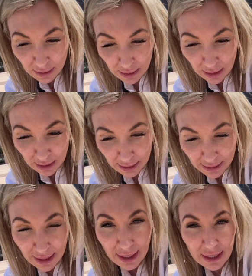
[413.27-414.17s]
the
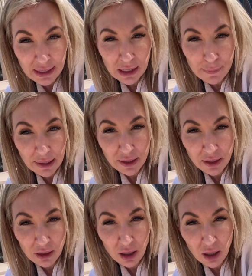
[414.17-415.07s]
state is expected
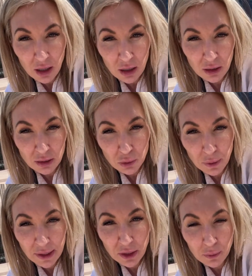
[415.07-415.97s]
to call
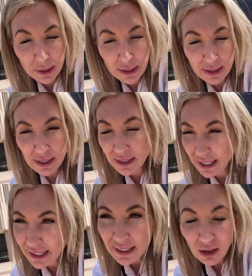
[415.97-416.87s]
22 witnesses.
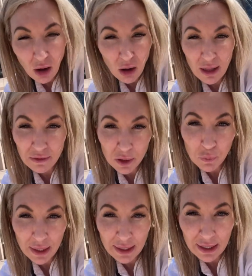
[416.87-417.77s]
They didn't call every
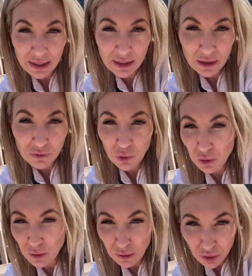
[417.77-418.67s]
witness
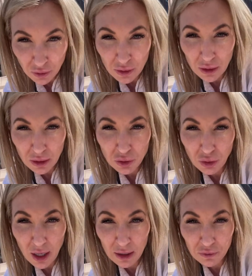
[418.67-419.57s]
for the
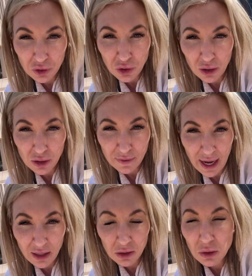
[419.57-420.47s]
trial for Charles
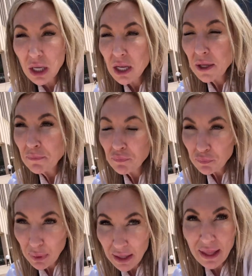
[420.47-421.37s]
Vallow,
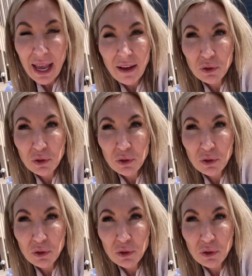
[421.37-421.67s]
but they have